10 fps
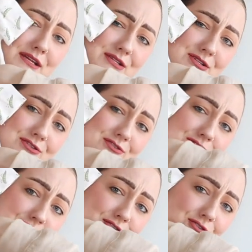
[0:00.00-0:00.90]
is
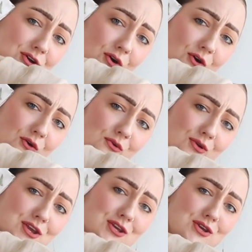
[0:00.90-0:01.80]

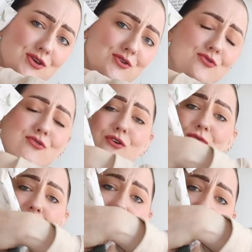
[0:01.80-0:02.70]
so cute. Oh my